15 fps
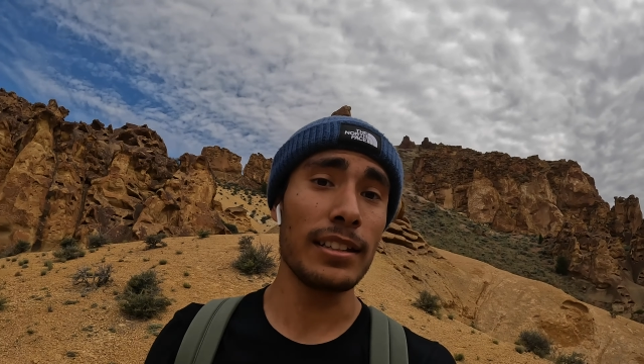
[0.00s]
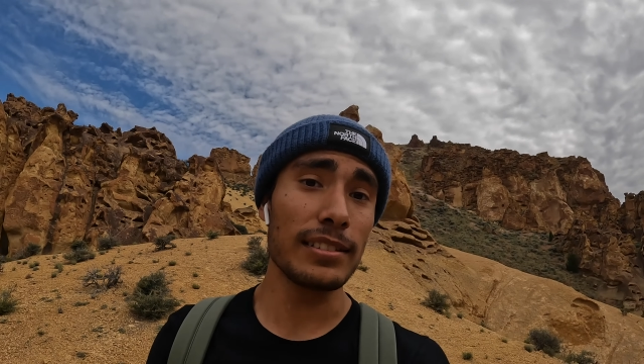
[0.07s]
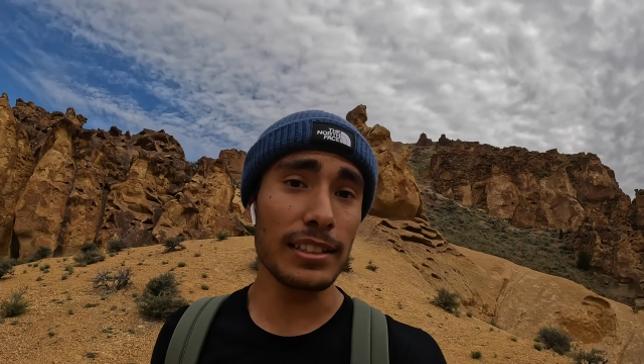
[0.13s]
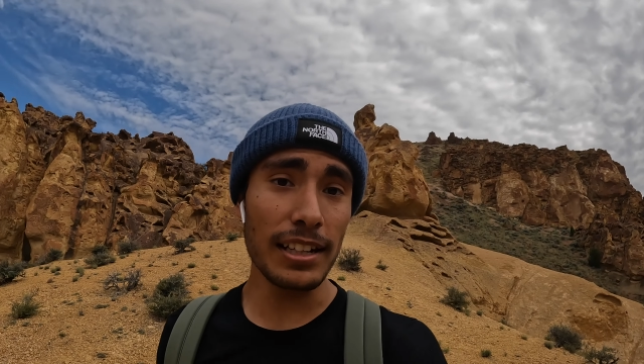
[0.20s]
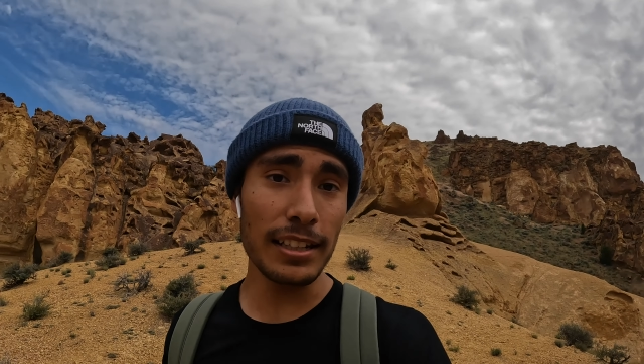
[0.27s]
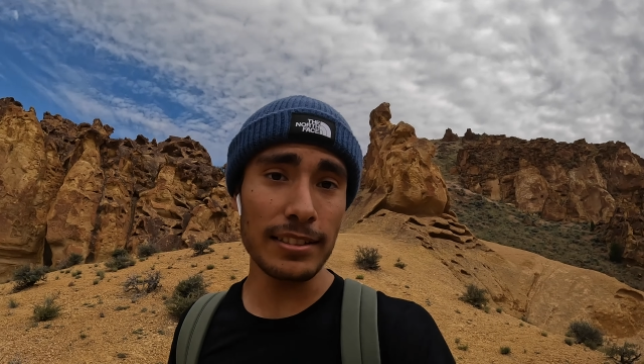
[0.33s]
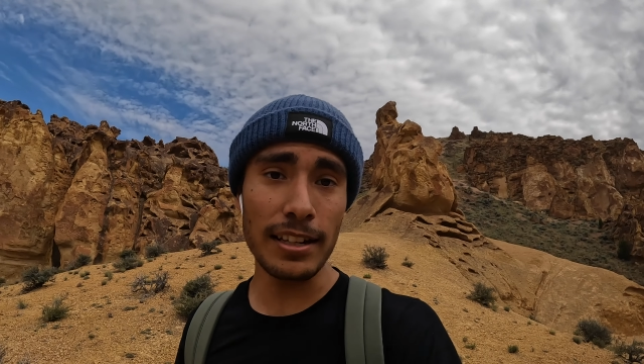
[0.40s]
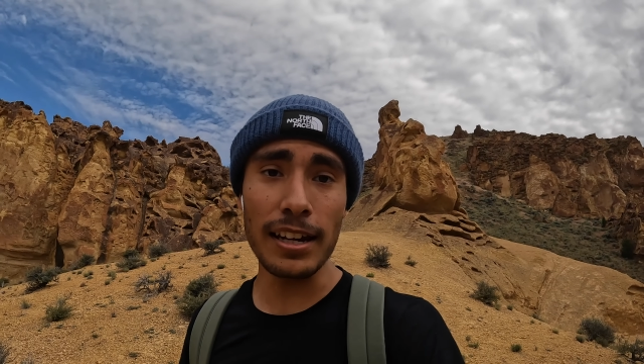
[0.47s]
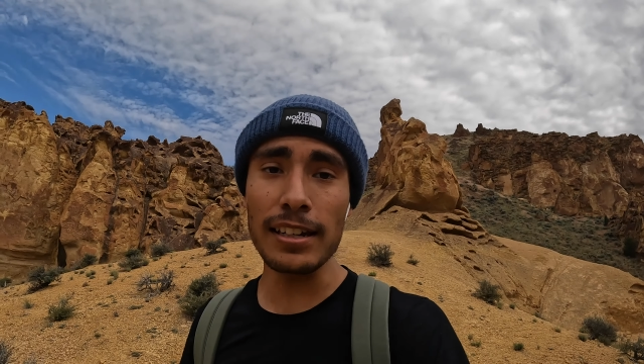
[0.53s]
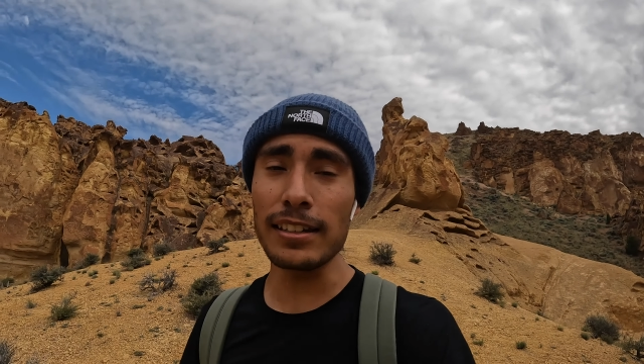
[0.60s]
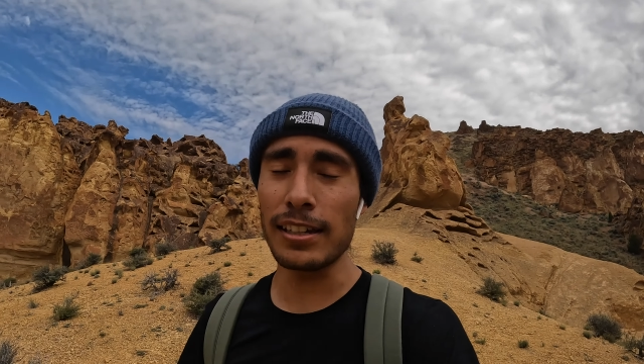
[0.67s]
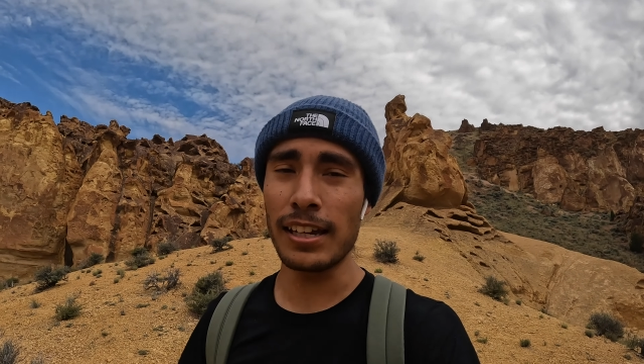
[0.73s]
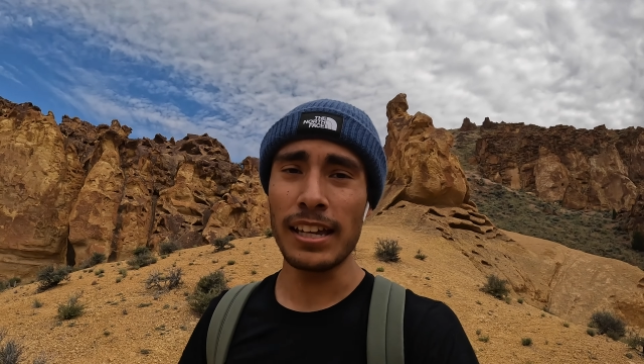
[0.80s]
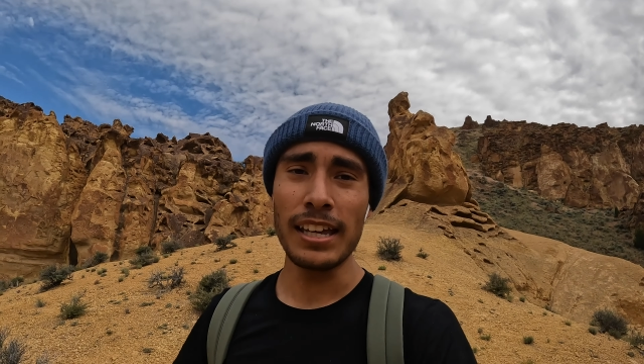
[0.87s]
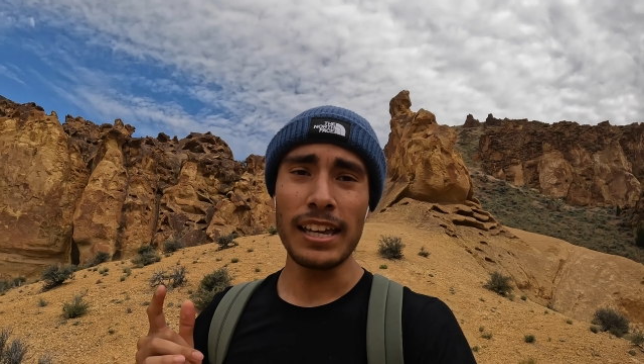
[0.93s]
today's
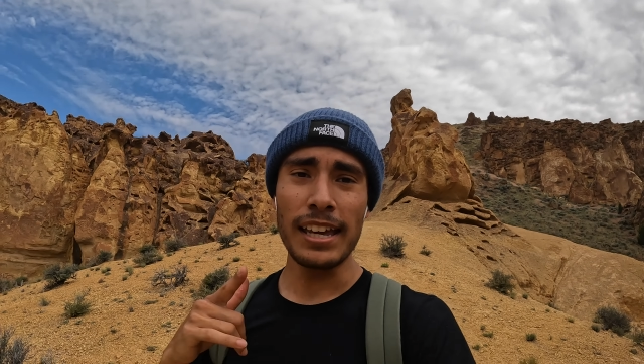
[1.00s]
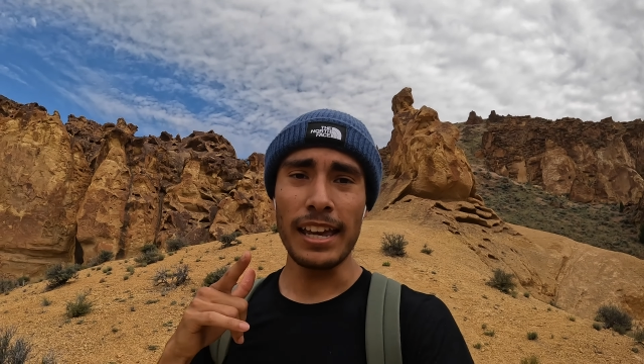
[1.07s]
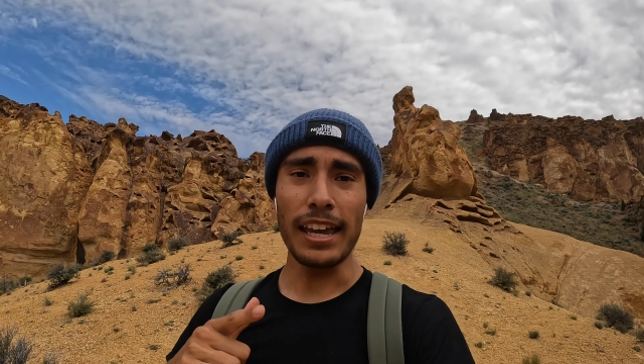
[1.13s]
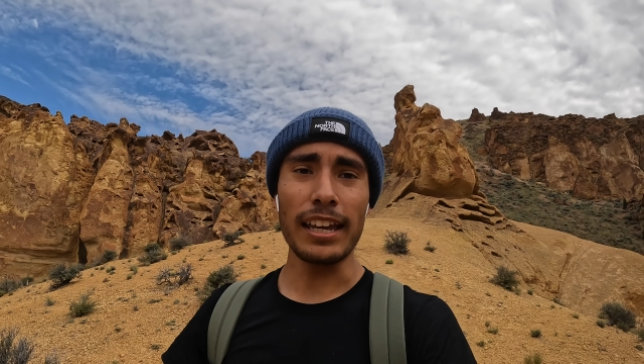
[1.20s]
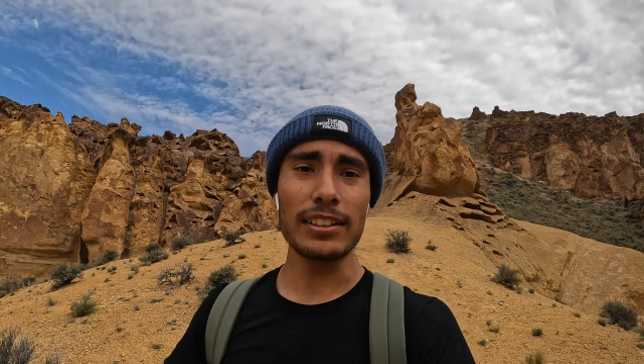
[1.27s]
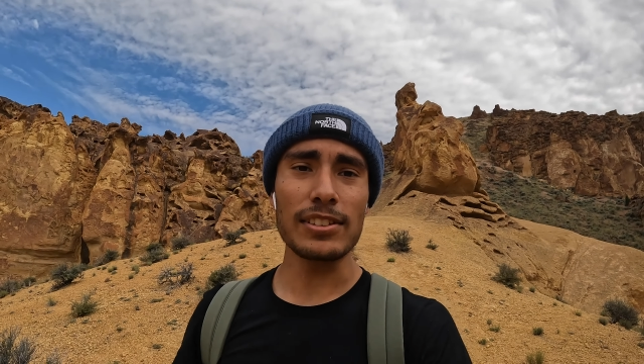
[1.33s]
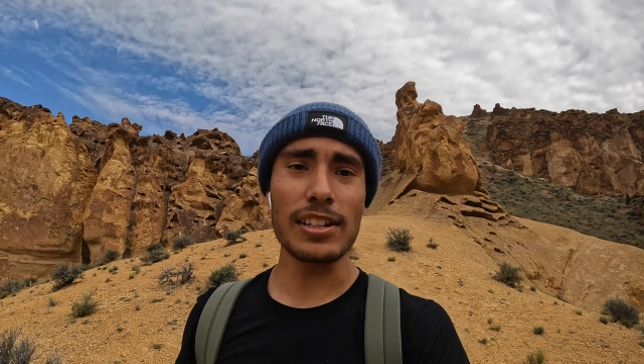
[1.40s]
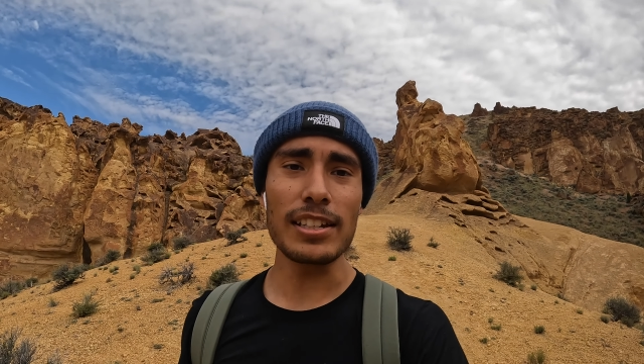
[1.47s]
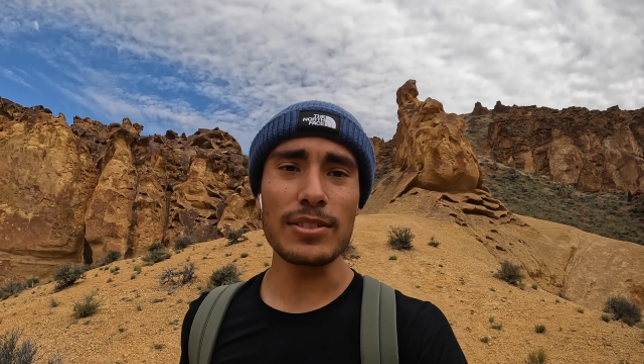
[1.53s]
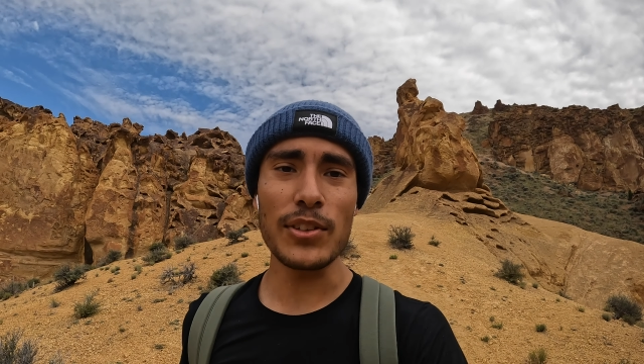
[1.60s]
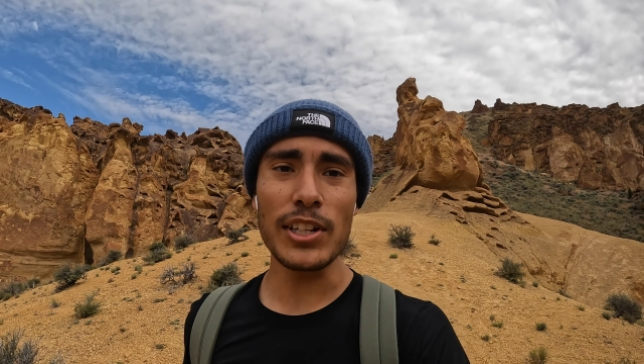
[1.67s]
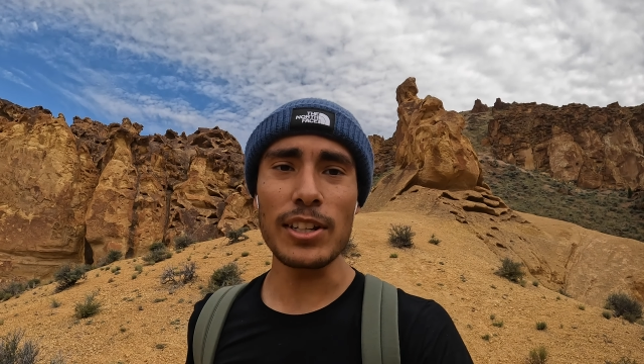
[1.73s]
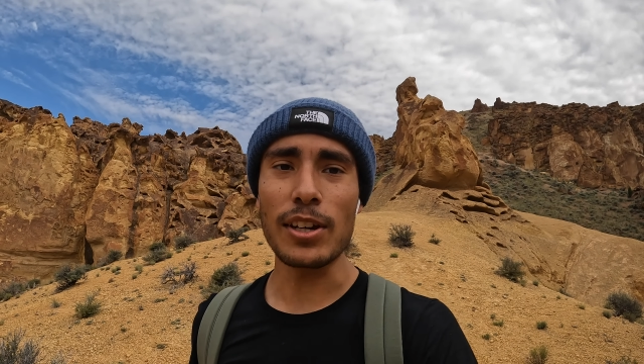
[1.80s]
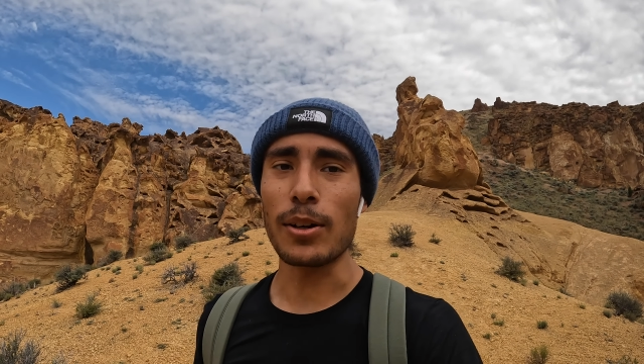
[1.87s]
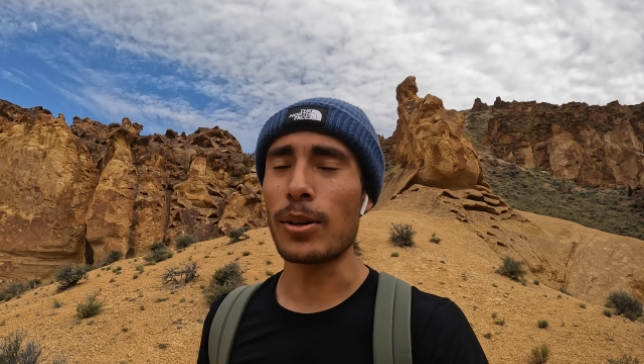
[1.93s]
hike and today's
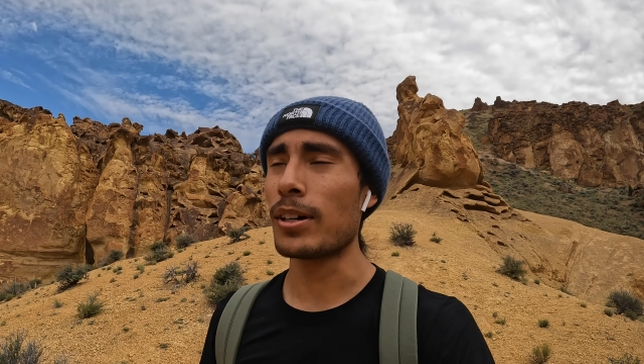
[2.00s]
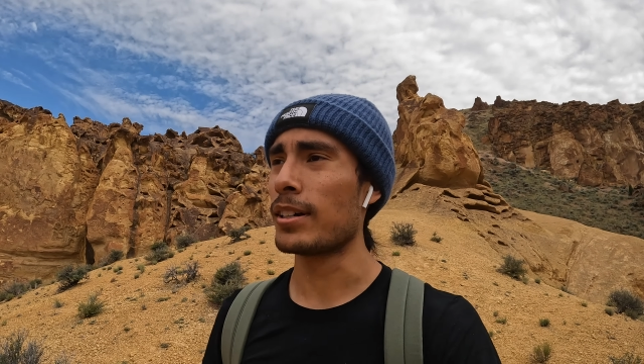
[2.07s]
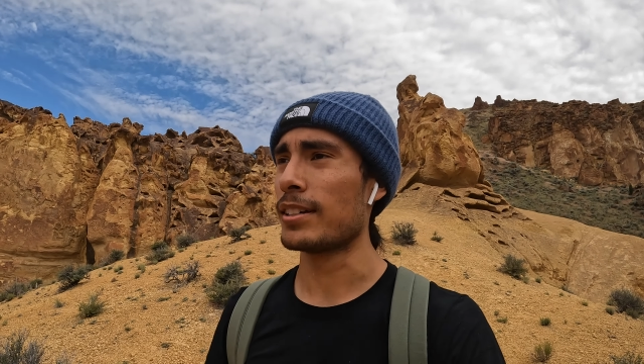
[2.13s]
video.